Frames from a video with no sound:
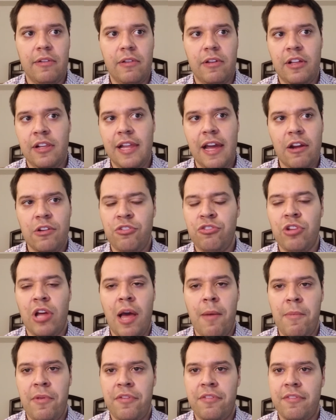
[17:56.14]
Clarence
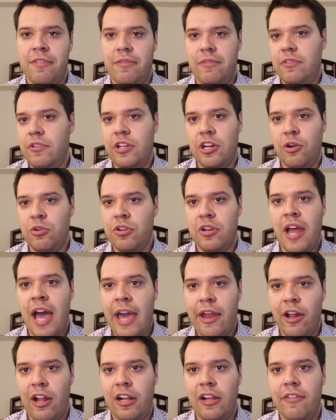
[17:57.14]
Thomas, denied
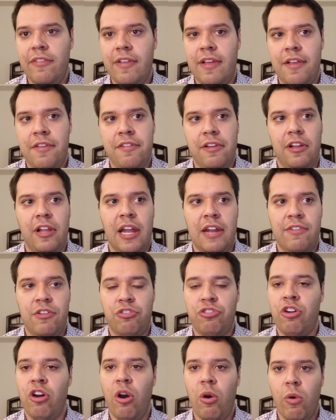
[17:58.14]
all of this. A lot of his
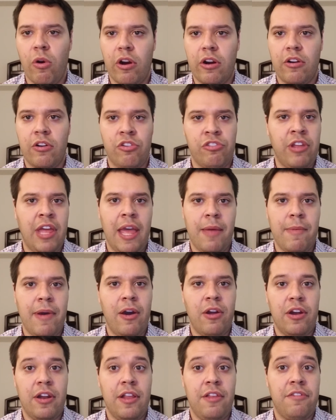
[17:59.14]
coworkers came
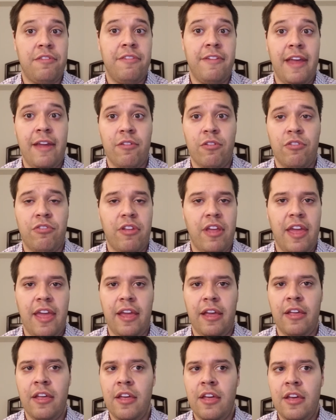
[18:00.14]
out in his favor
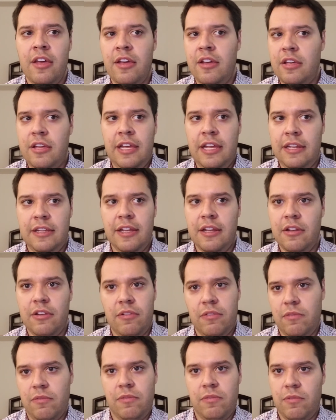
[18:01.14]
saying he
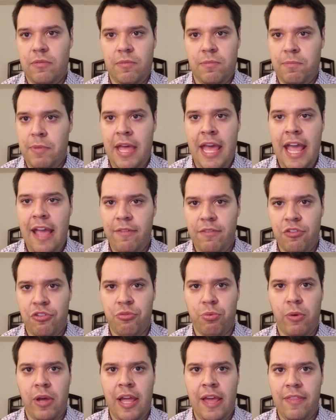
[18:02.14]
didn't behave this
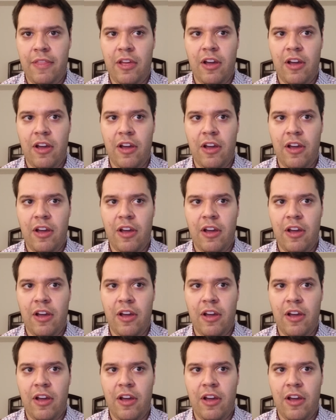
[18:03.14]
way in the